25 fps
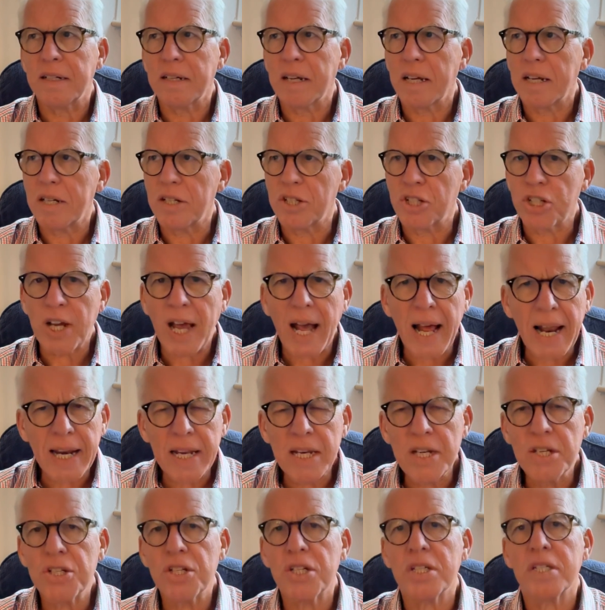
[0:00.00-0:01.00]
and
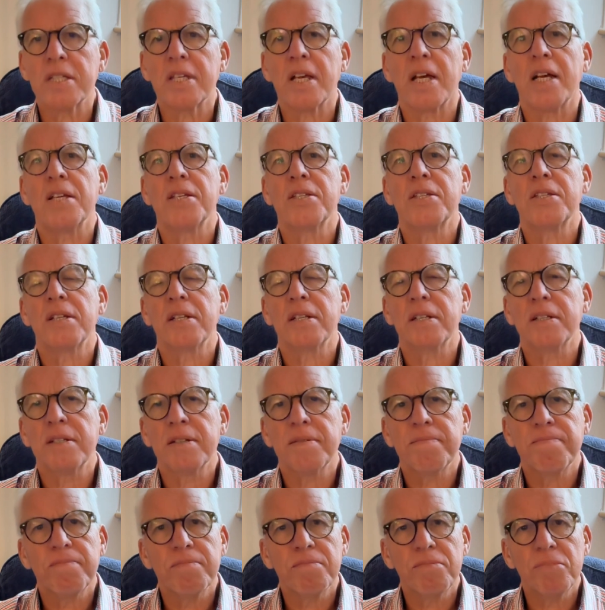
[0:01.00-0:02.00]
challenges us and
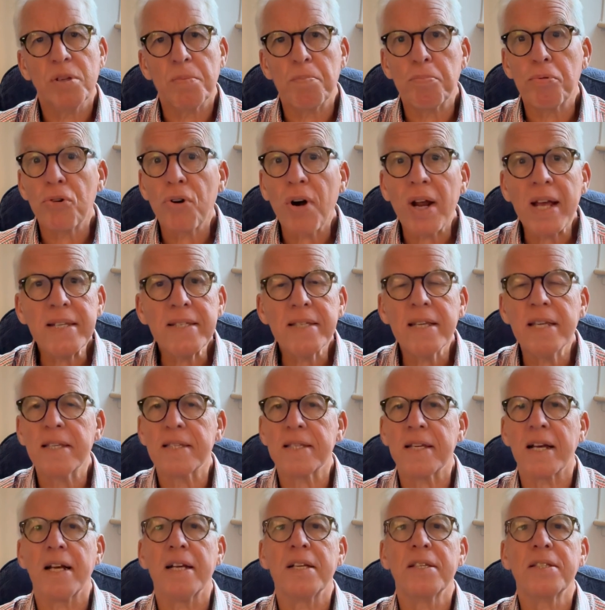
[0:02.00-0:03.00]

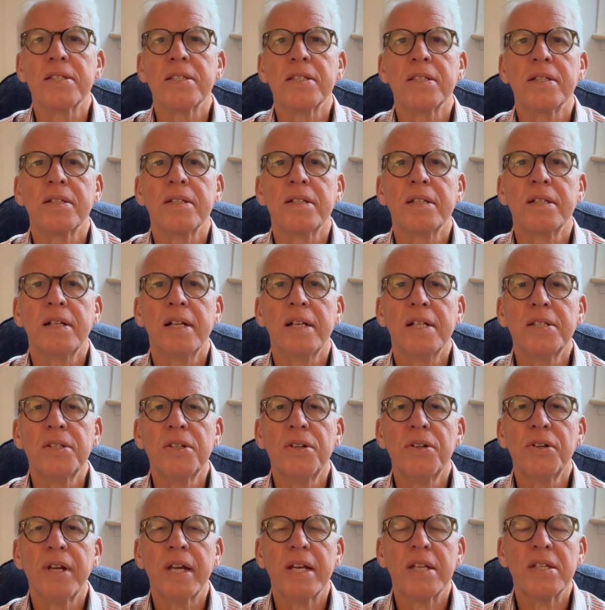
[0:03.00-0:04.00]
depresses us. Let's
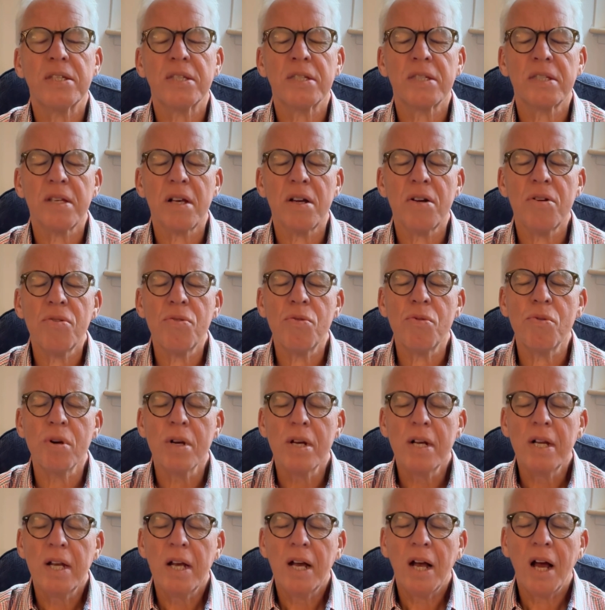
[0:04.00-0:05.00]
not get so
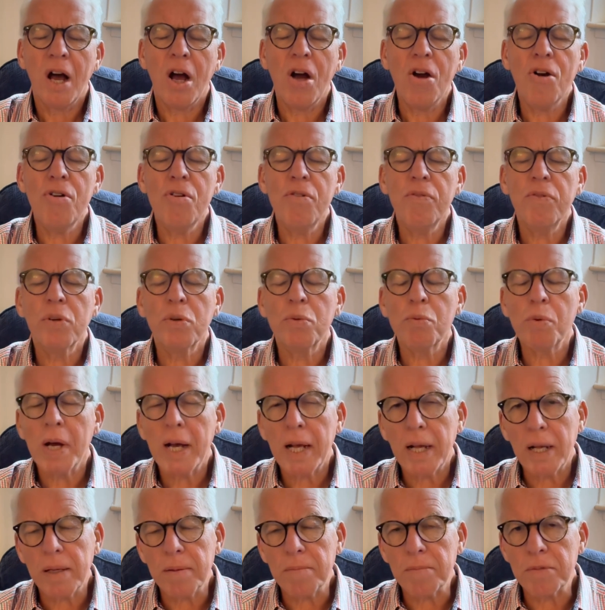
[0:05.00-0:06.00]

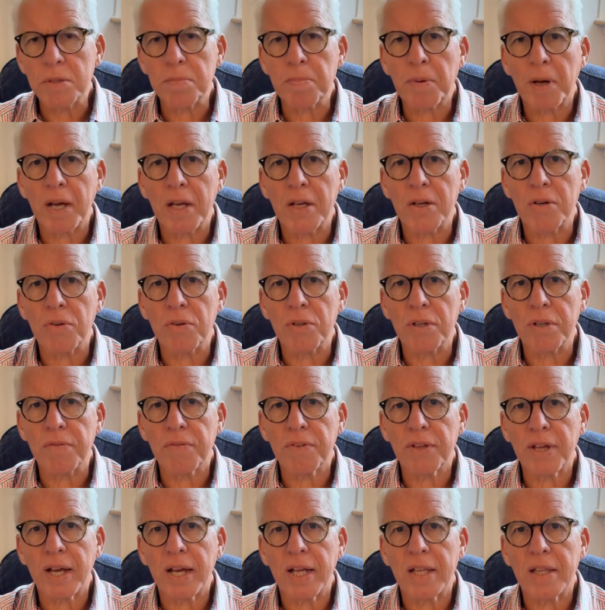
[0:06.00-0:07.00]
overwhelmed by all of
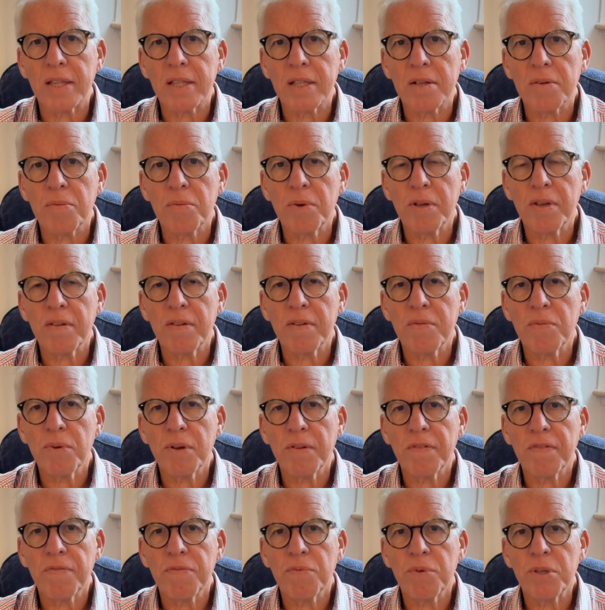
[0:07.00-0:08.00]
that that we
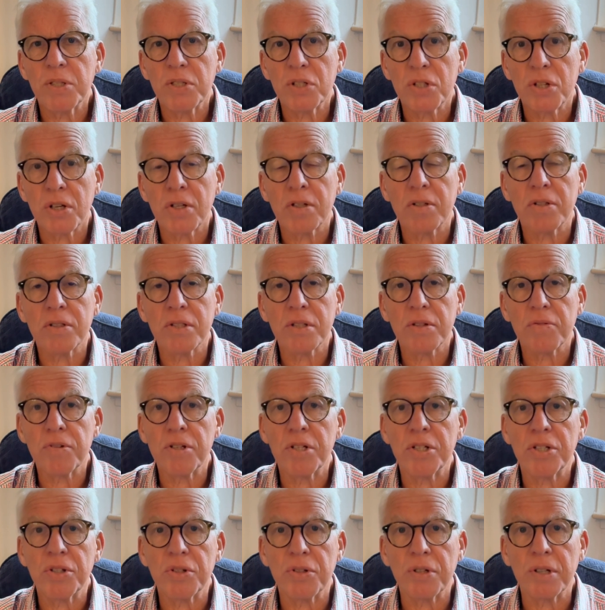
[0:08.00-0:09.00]
struggle to
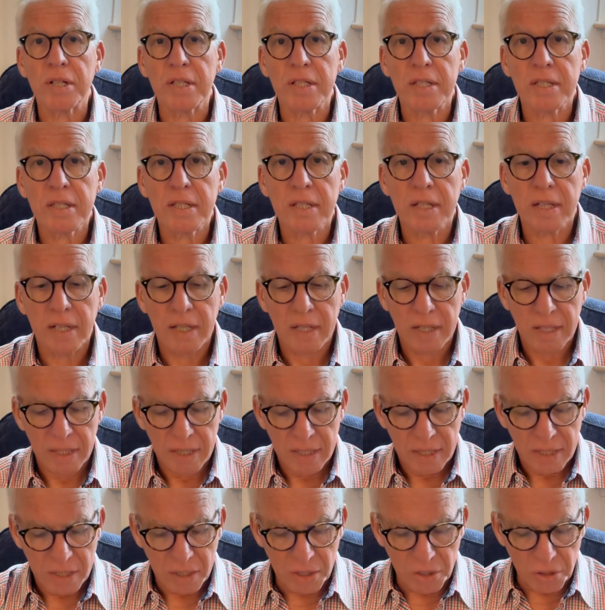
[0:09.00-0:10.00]
rejoice.
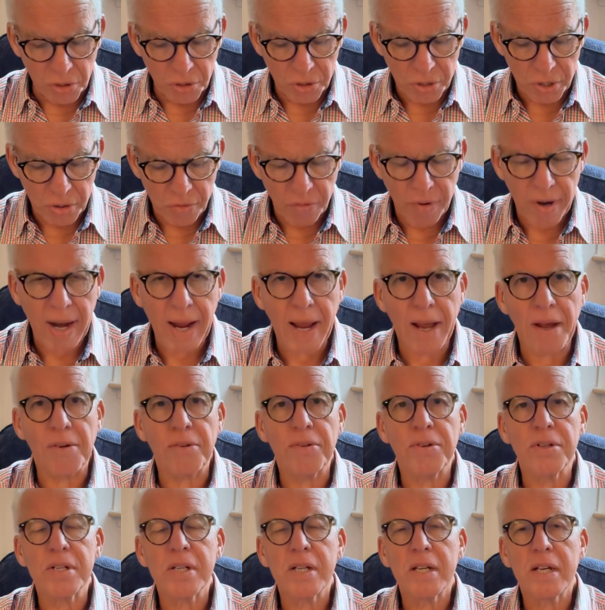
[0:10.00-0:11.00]
Look
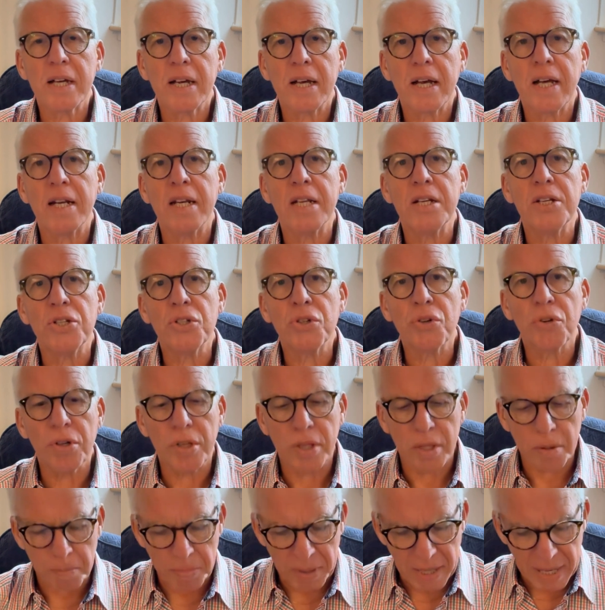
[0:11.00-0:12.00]
around and enjoy
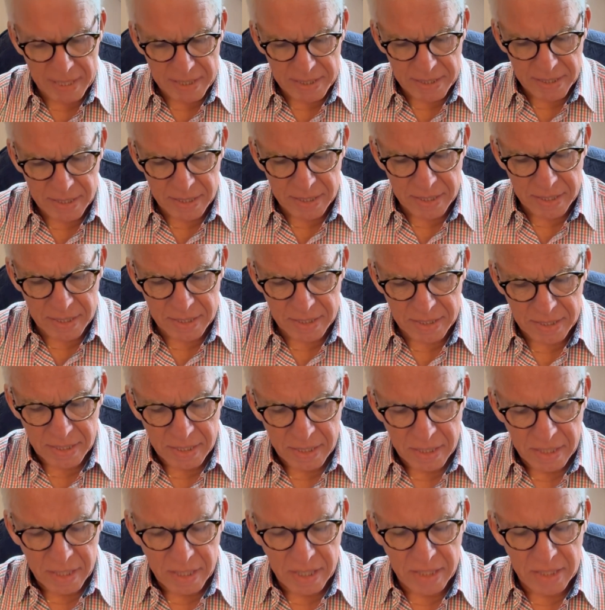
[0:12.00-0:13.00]
the blessings.
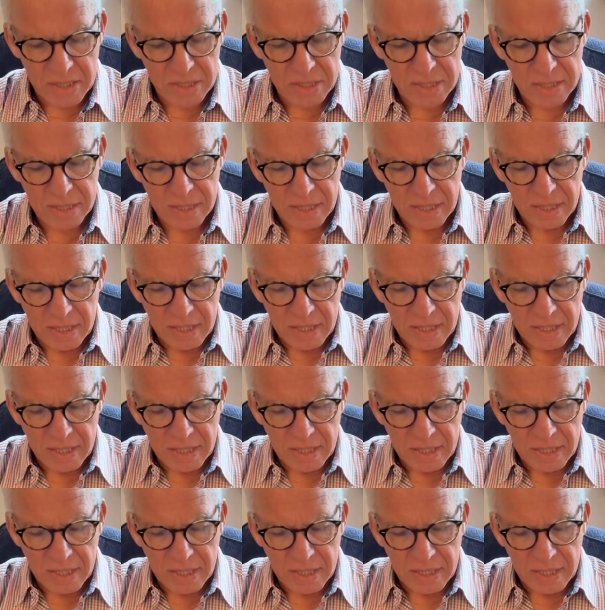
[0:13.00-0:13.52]
It's